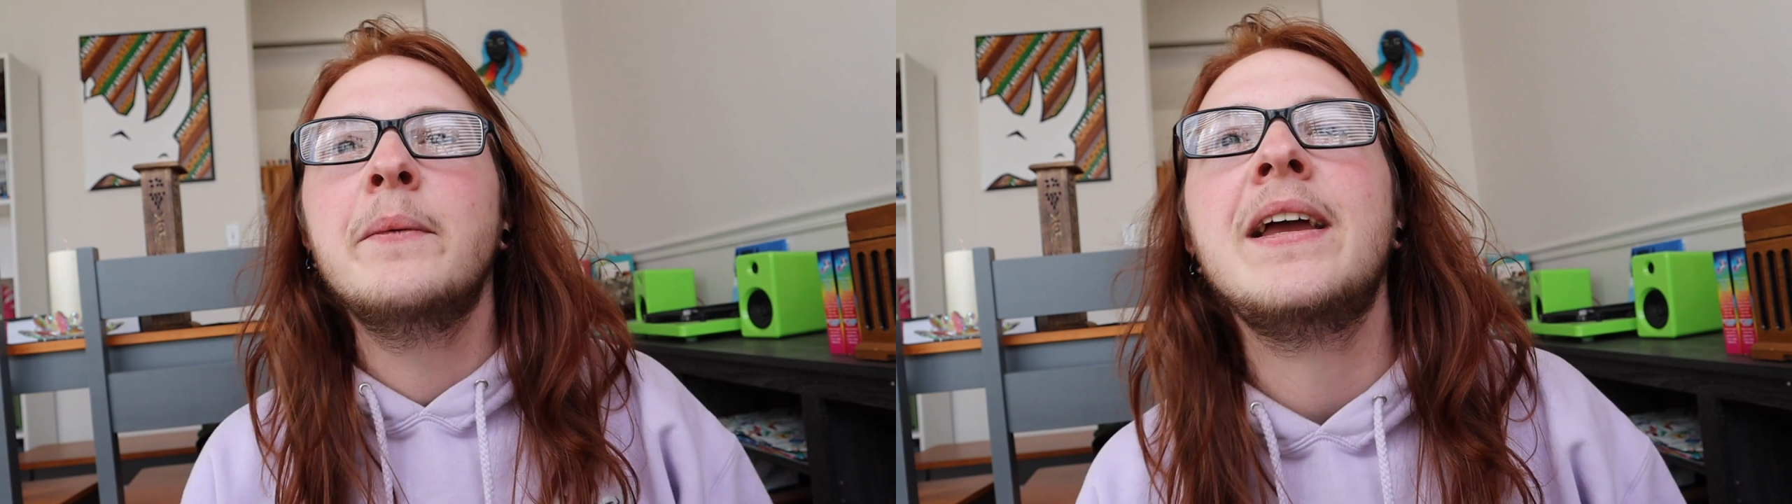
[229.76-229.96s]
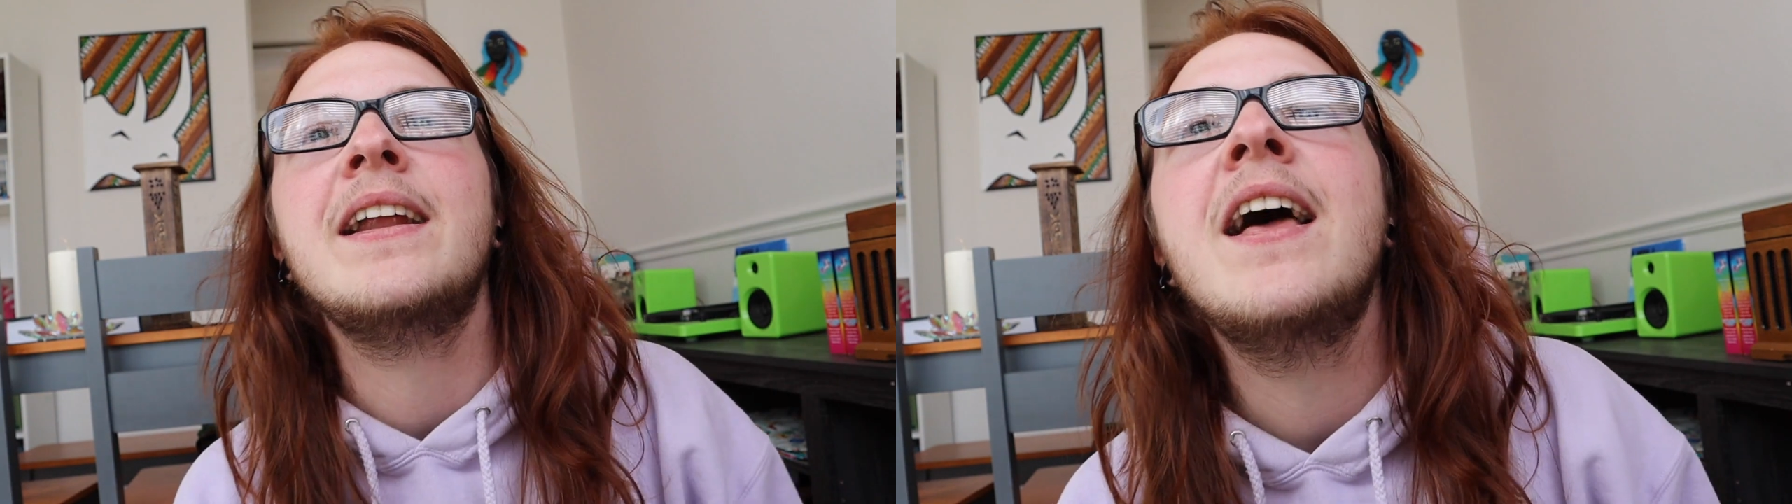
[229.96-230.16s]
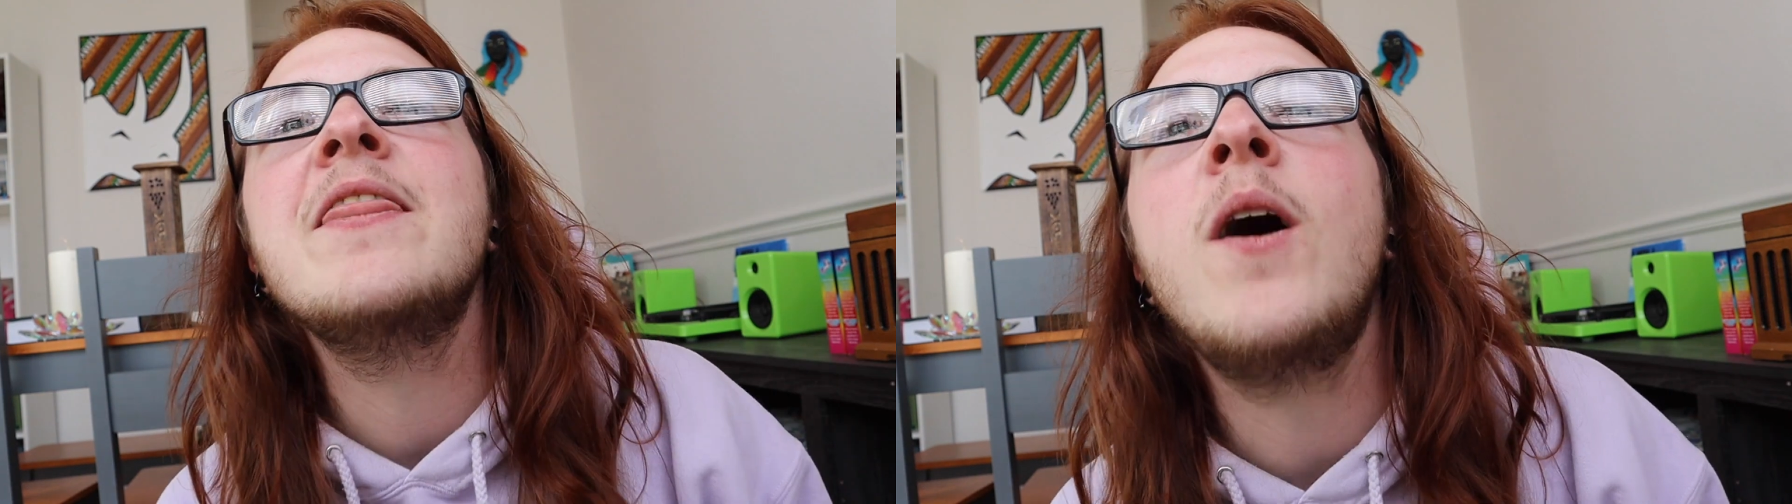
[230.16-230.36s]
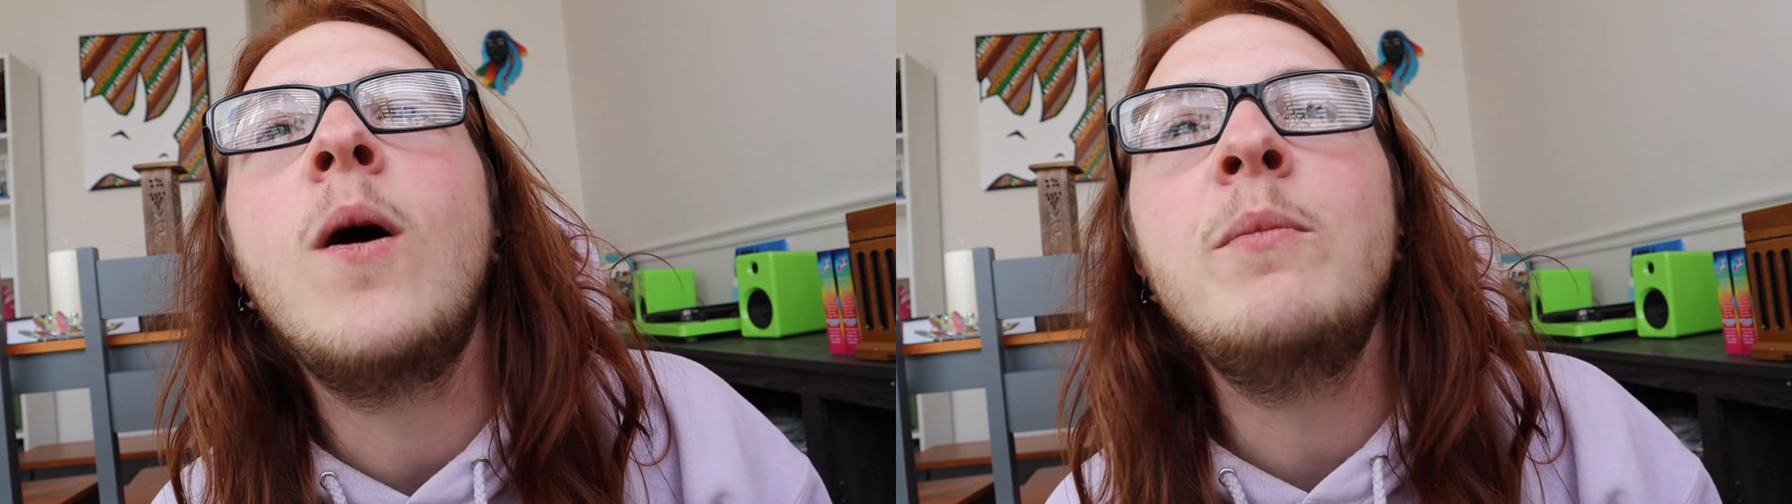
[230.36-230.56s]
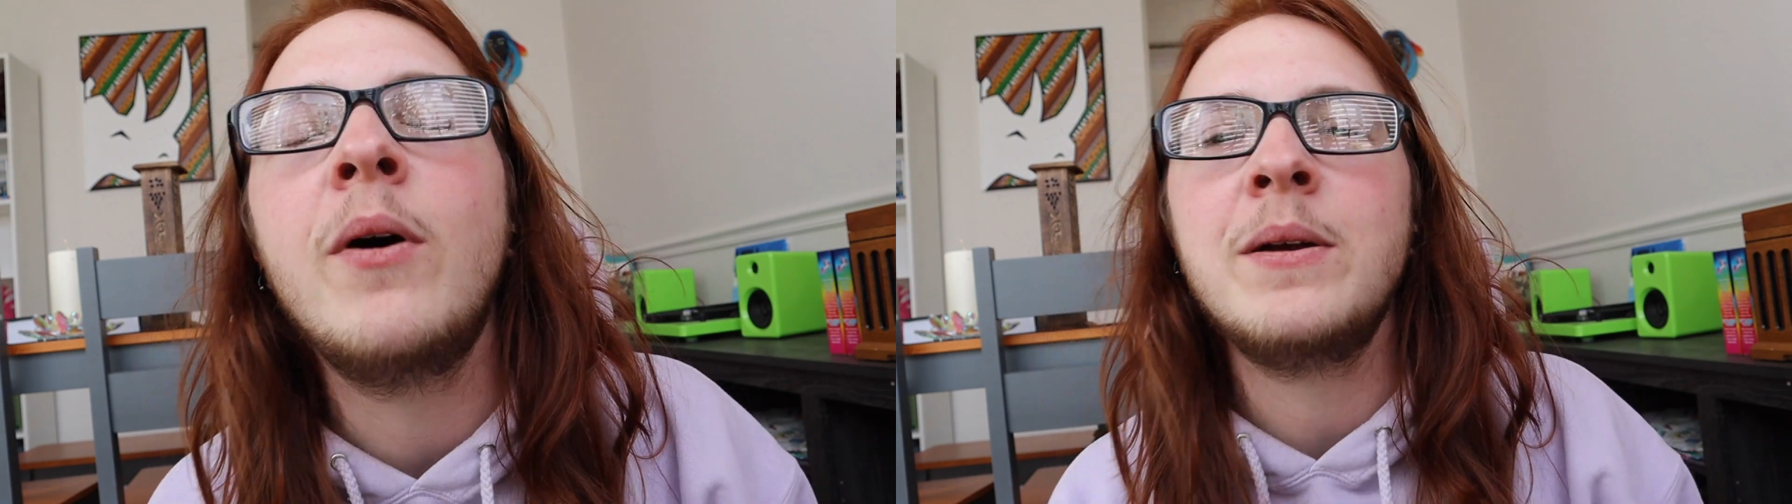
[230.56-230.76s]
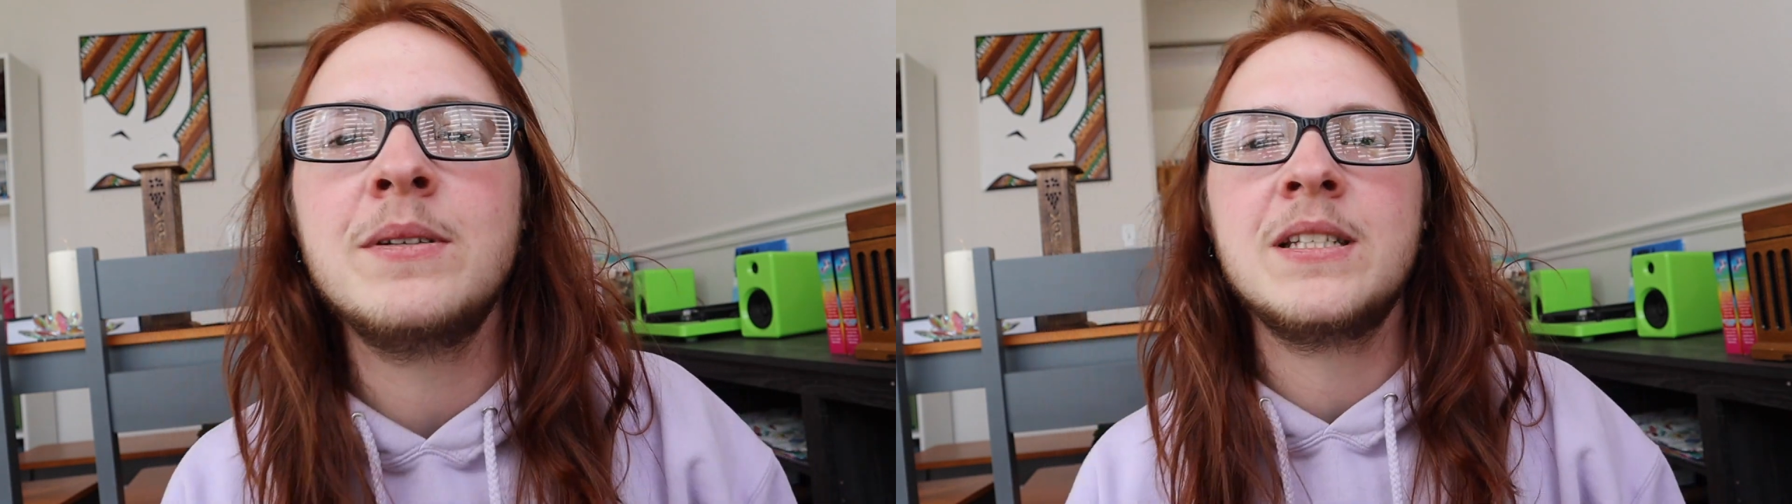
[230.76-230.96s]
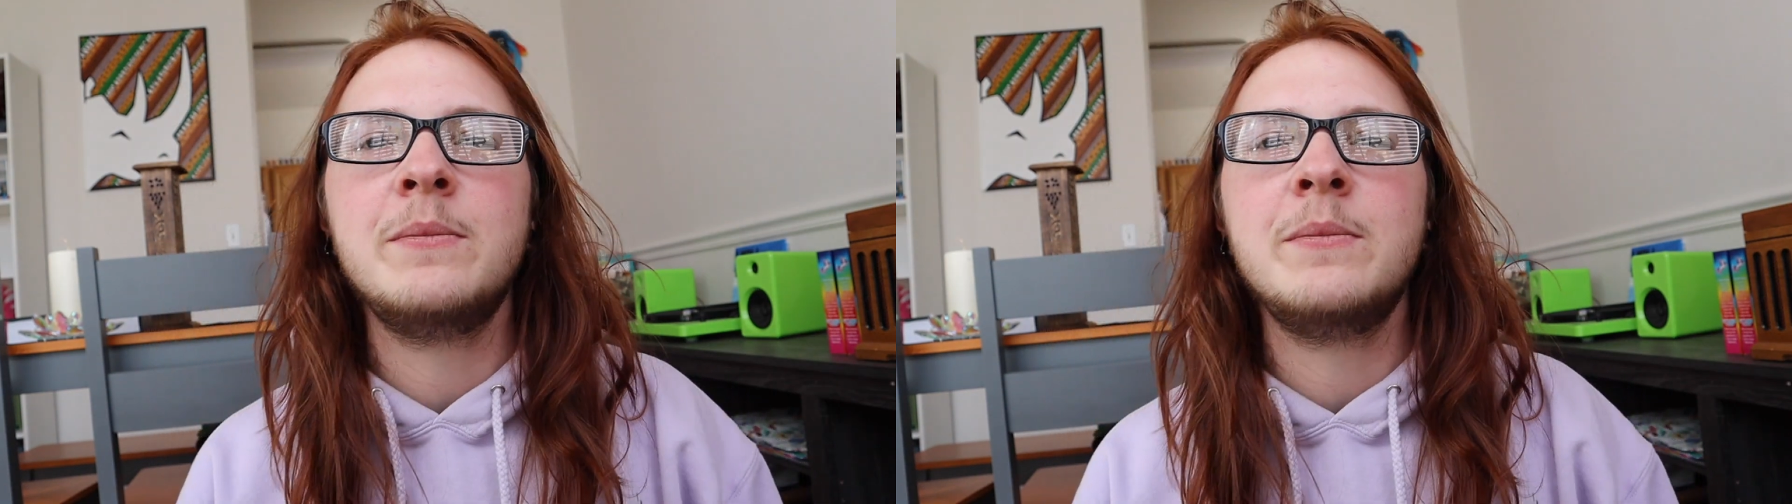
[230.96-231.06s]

Wait, the whole point was